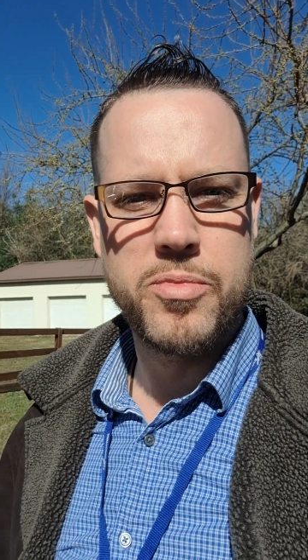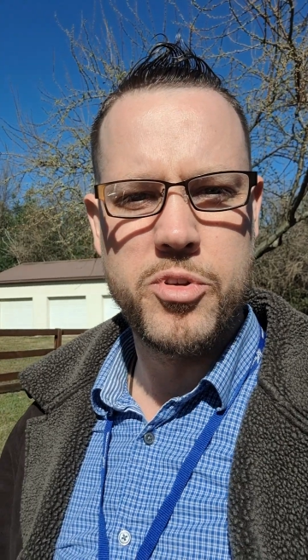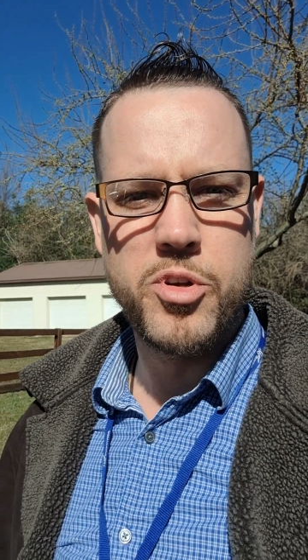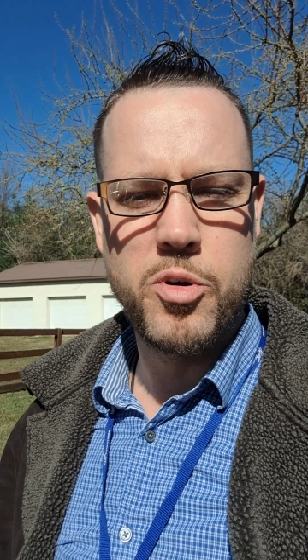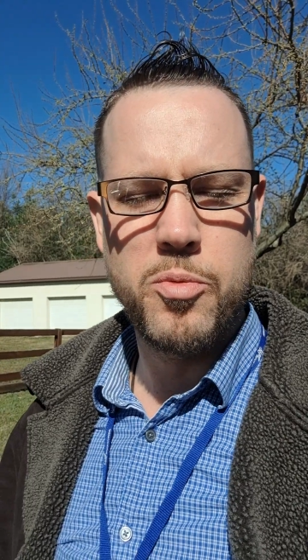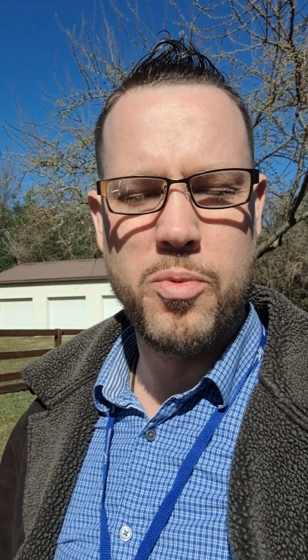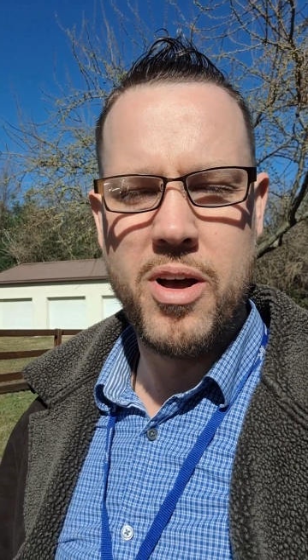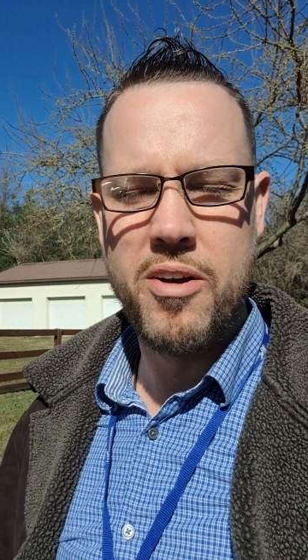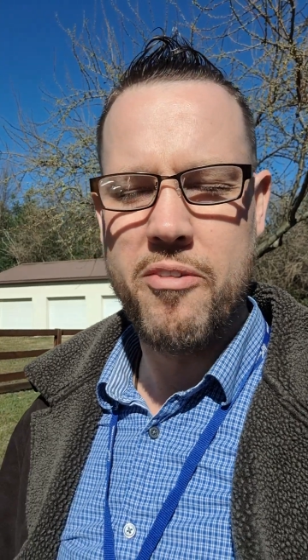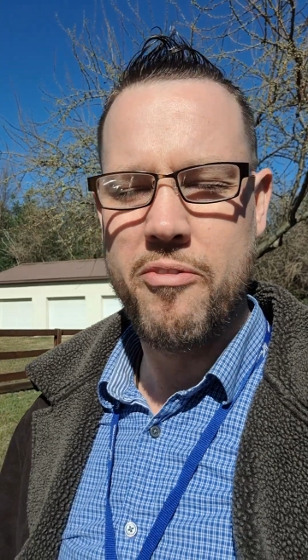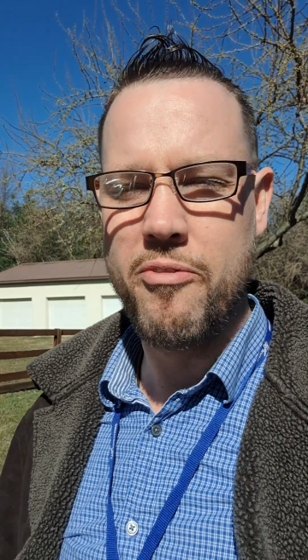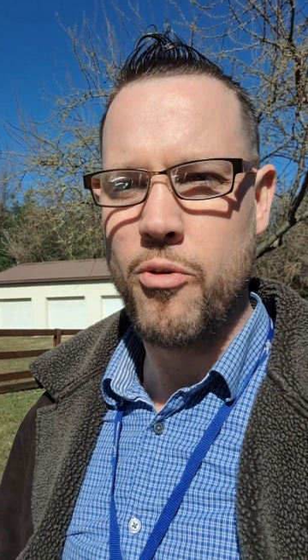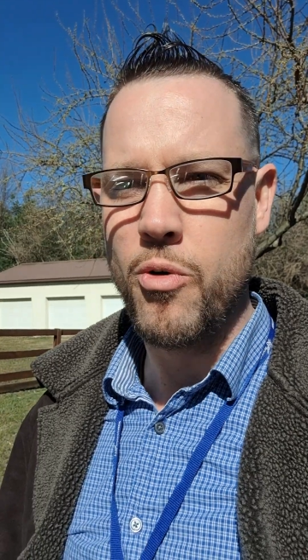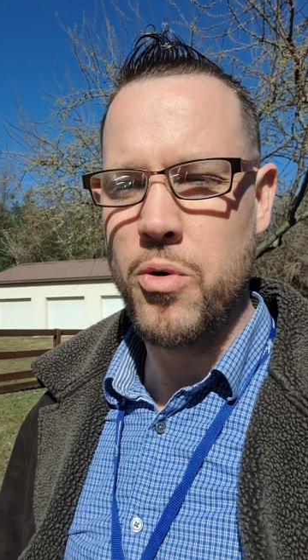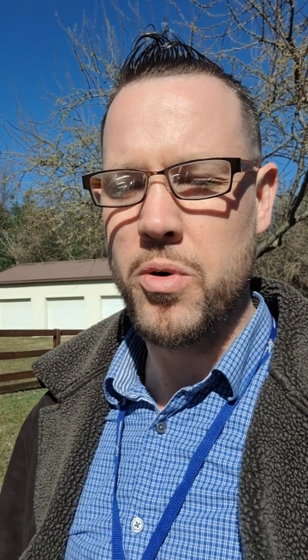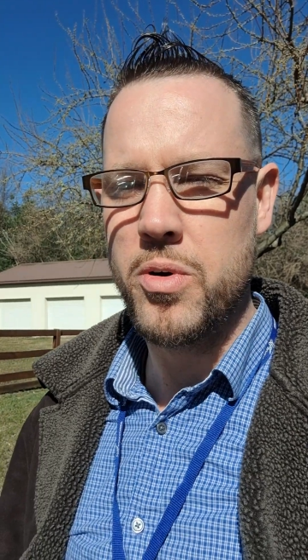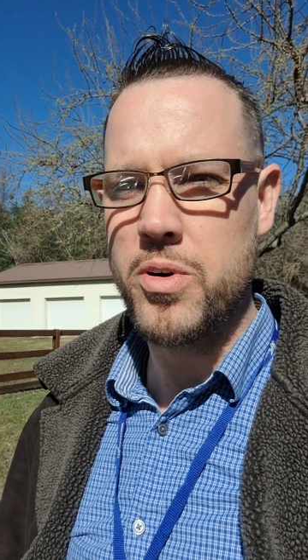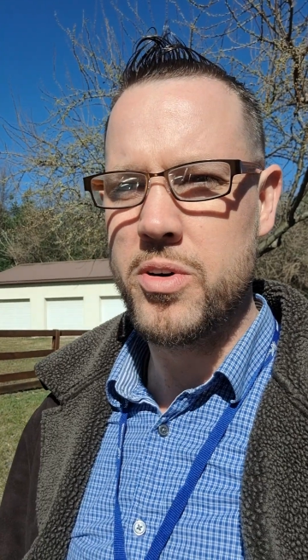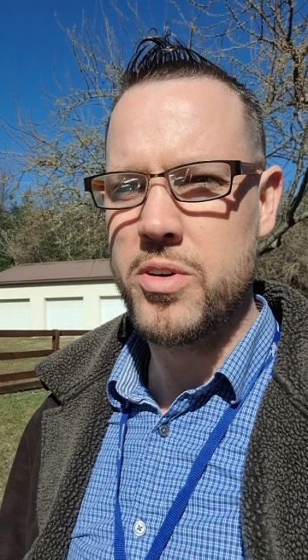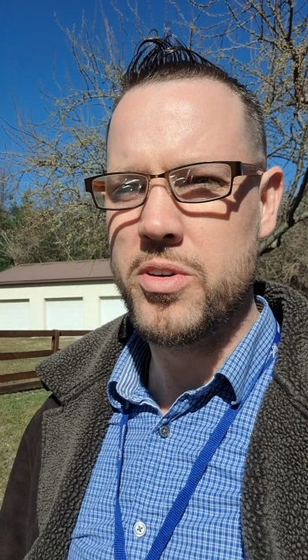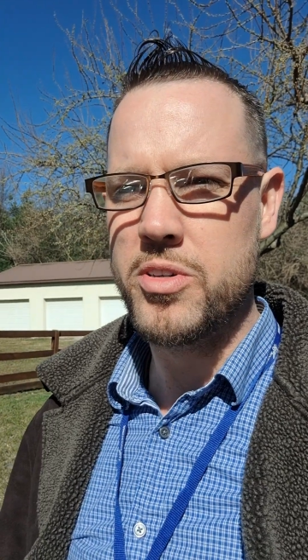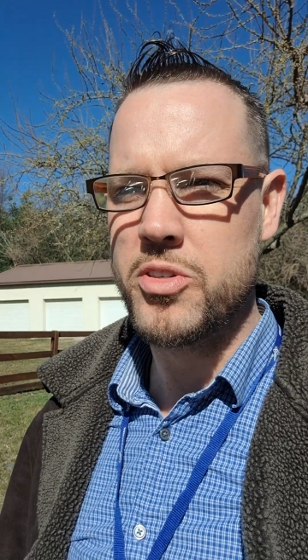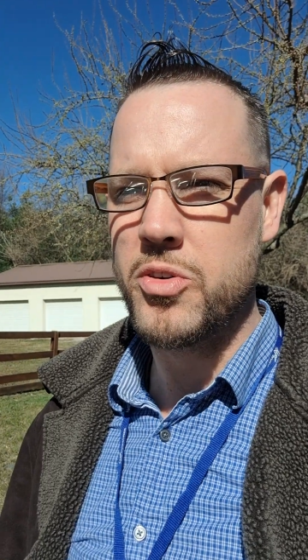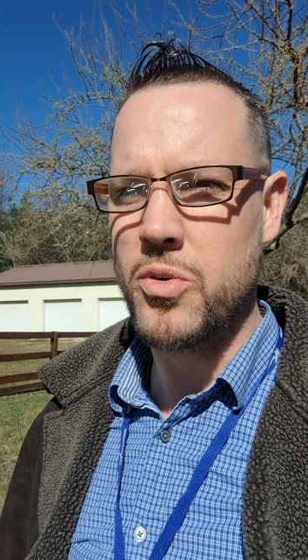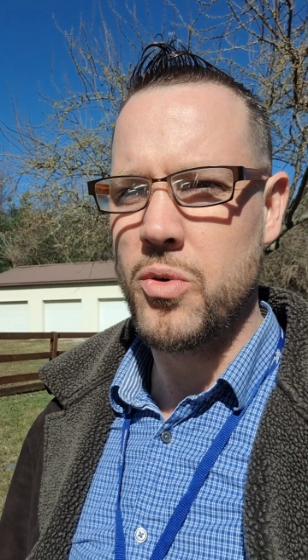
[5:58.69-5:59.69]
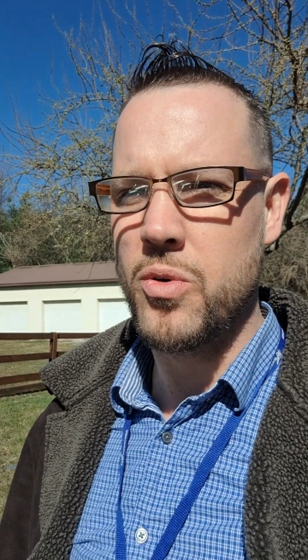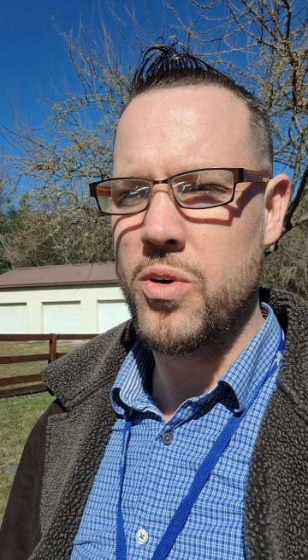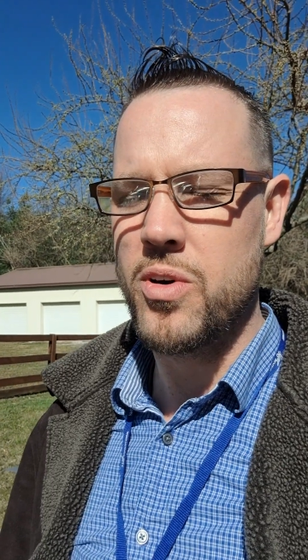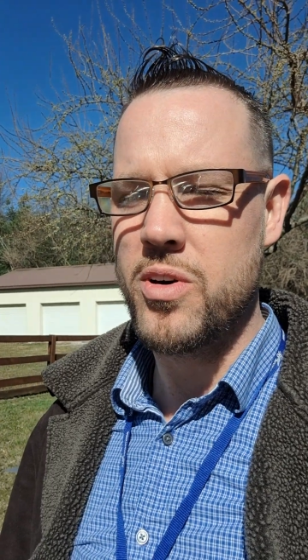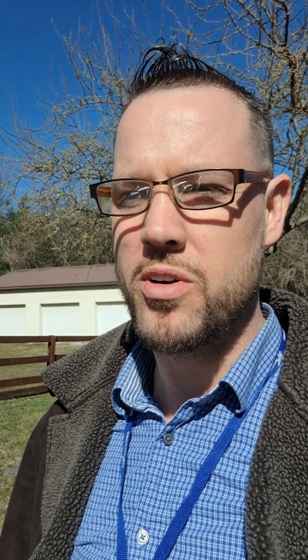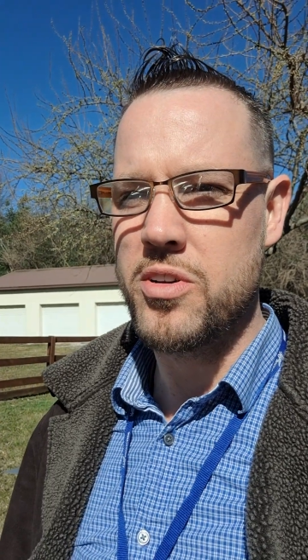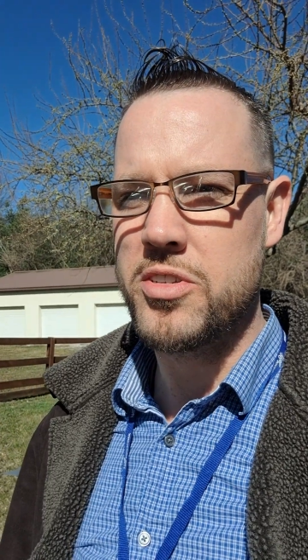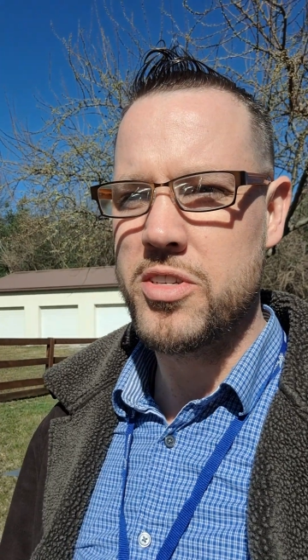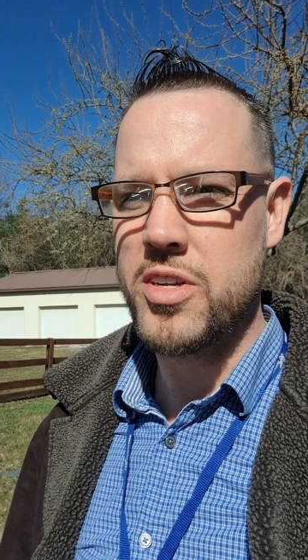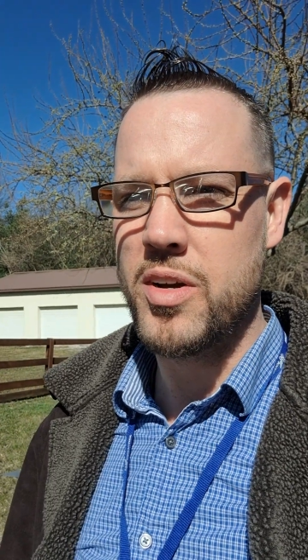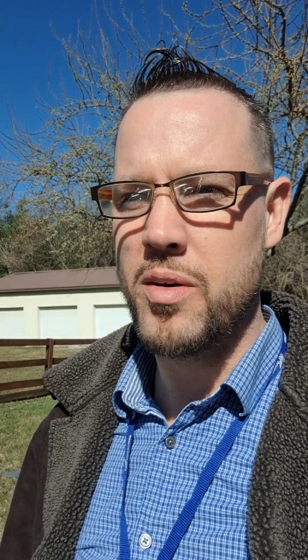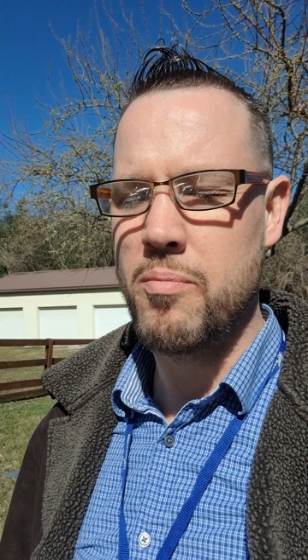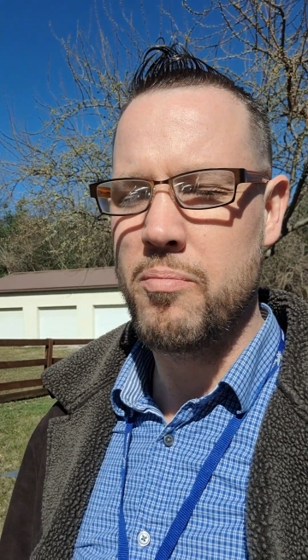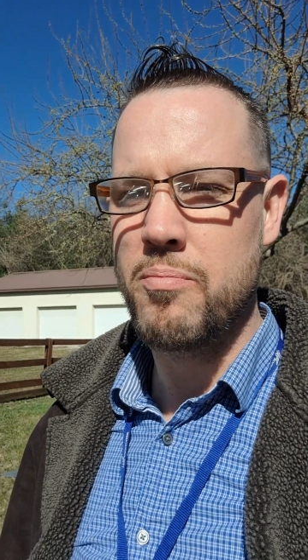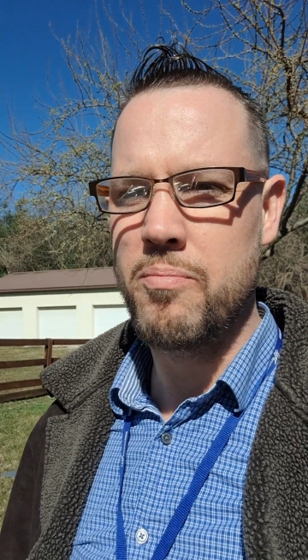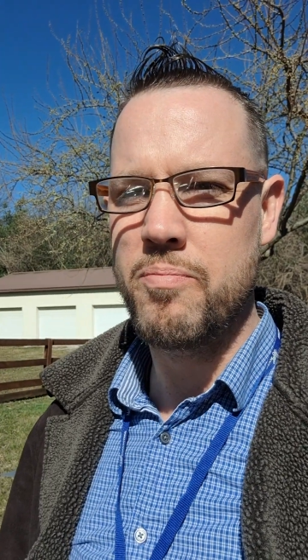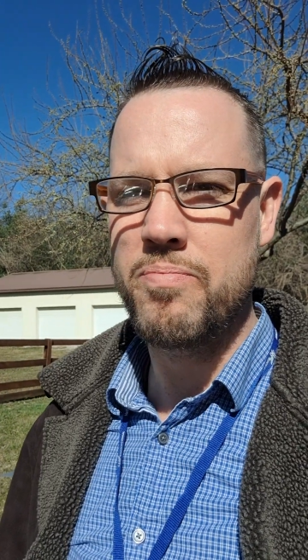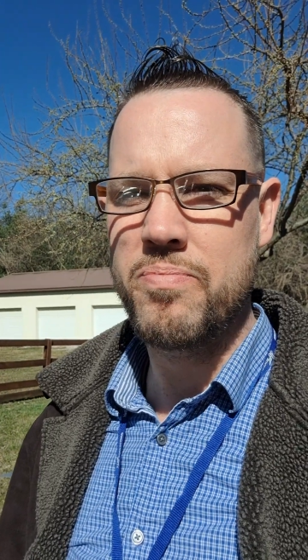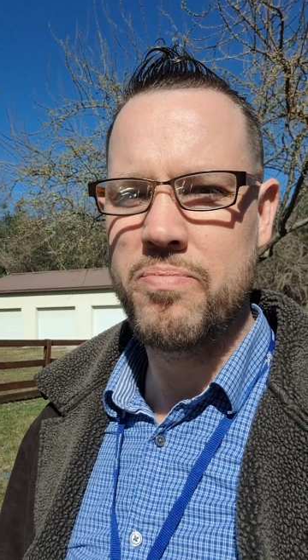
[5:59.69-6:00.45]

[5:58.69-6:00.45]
2x4s or some